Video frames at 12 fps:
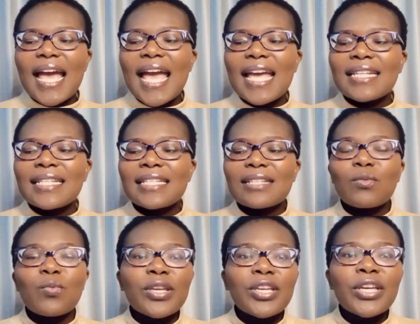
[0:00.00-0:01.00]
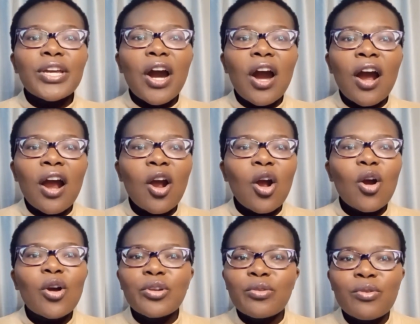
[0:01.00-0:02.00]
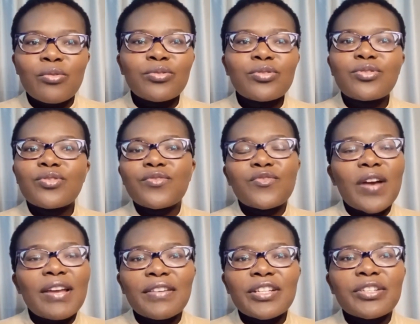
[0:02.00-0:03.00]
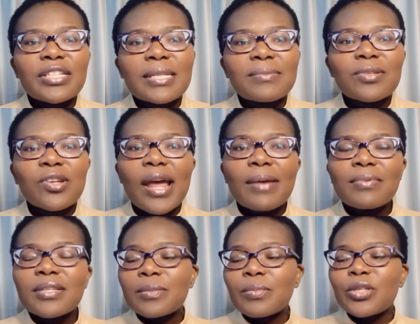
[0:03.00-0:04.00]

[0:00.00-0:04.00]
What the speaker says: And we are on the road to 500 subscribers.